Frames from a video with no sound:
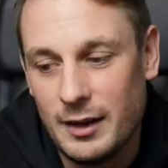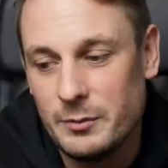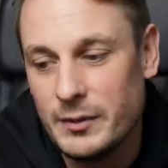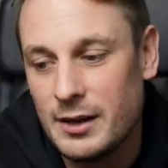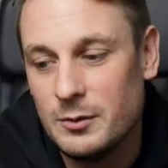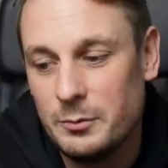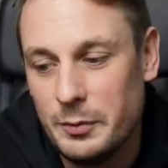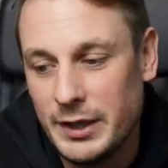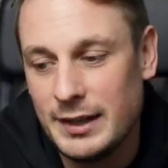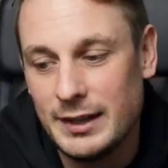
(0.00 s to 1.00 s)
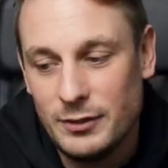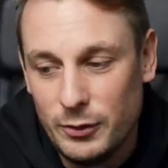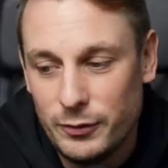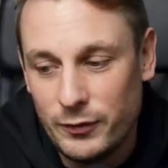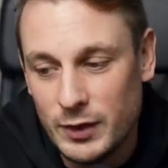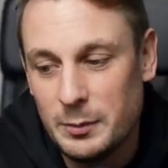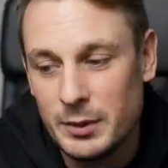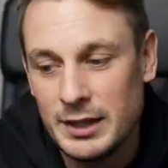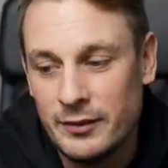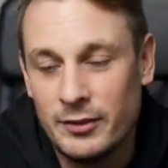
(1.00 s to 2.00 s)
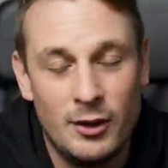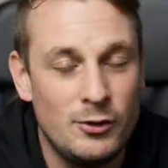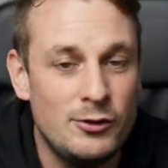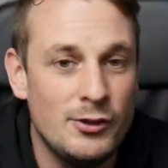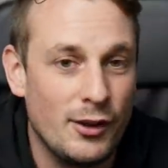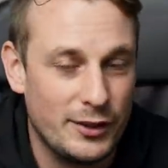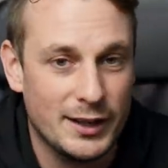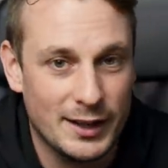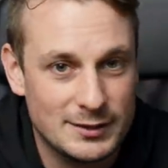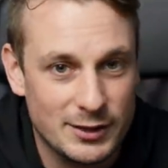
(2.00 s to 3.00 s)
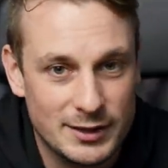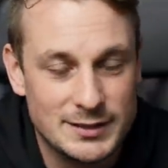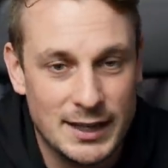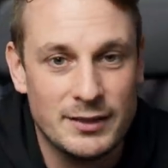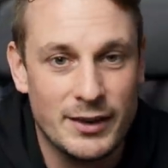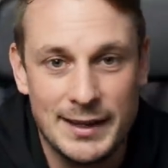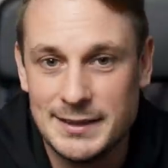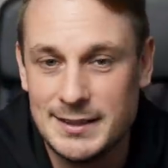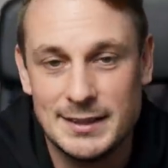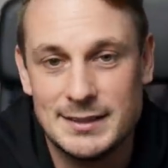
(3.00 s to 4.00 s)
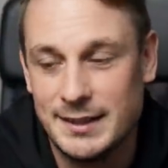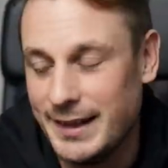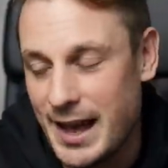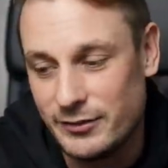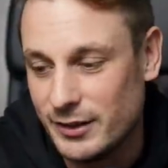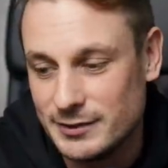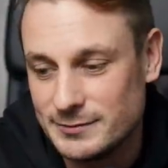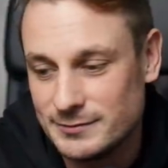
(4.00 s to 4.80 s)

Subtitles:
I am now beginning to fully believe that nothing is going to save AT&T ever.